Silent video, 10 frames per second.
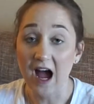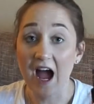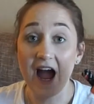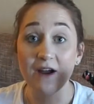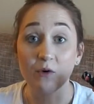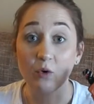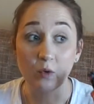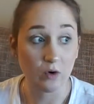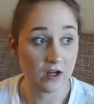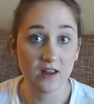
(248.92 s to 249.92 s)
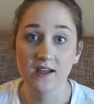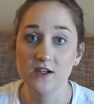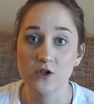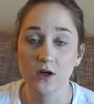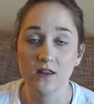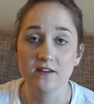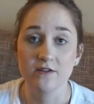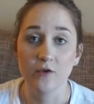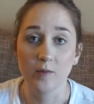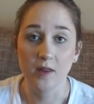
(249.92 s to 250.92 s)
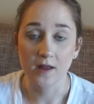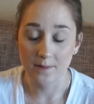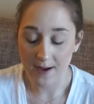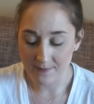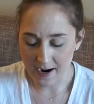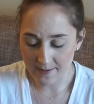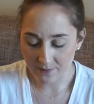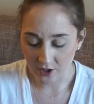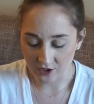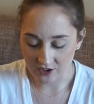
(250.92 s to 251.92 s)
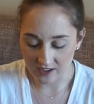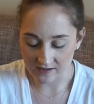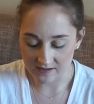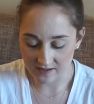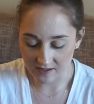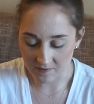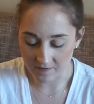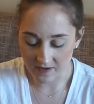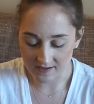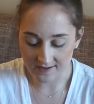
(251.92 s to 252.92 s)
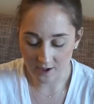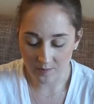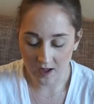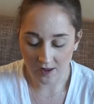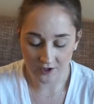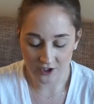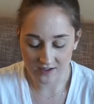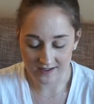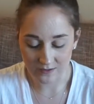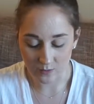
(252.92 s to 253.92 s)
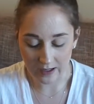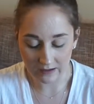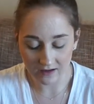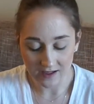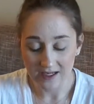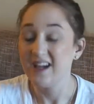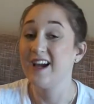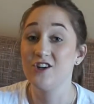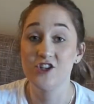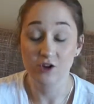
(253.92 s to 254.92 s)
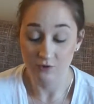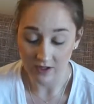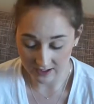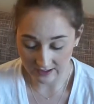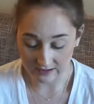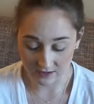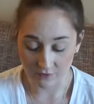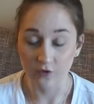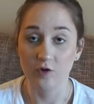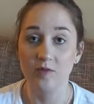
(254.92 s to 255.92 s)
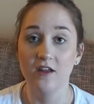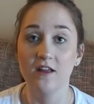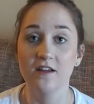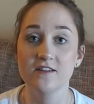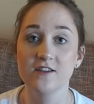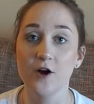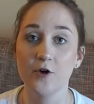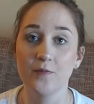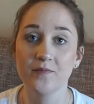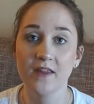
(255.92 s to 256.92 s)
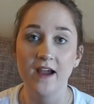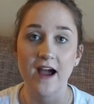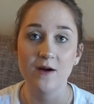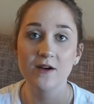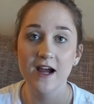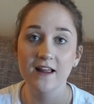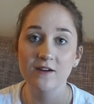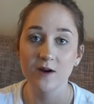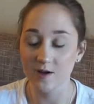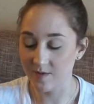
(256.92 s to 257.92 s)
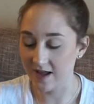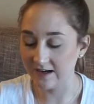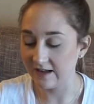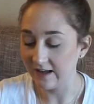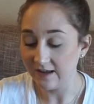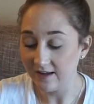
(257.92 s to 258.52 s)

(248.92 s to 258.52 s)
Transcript: I really enjoyed this formula. My mom purchased some of these nail polishes as well, and she really liked the formula. So I would highly recommend.